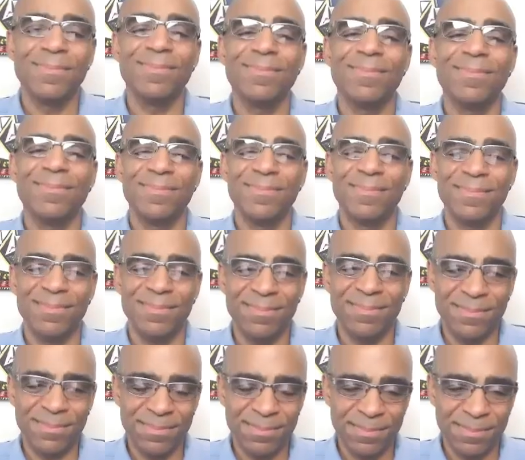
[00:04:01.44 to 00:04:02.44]

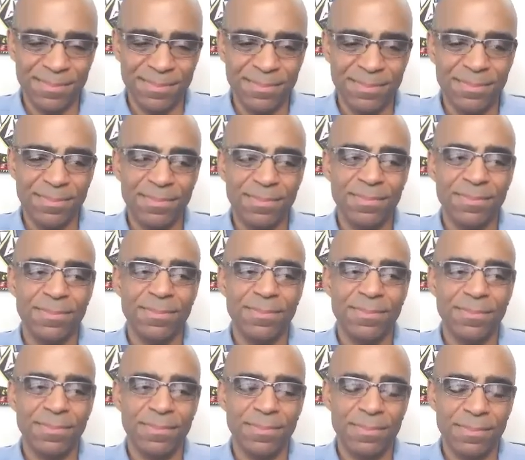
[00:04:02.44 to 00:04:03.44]

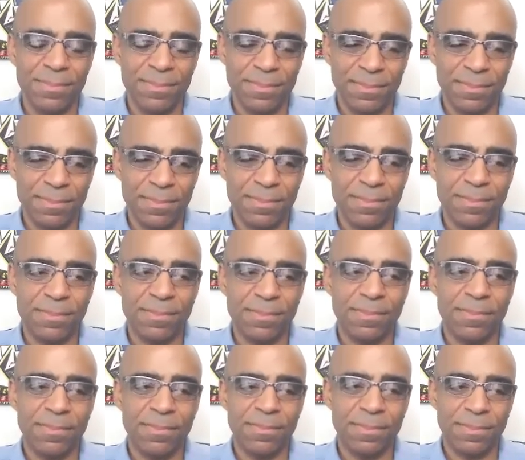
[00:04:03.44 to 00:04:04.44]

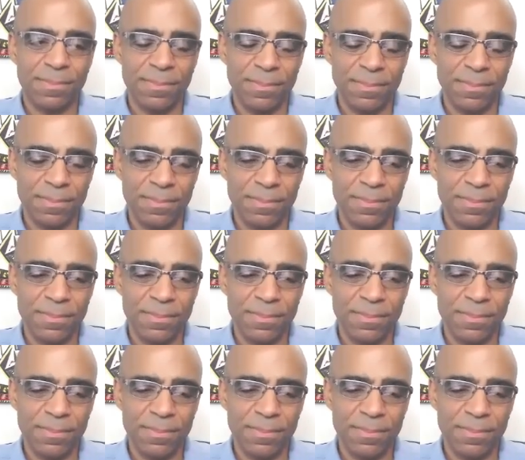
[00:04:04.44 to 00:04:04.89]
[no speech]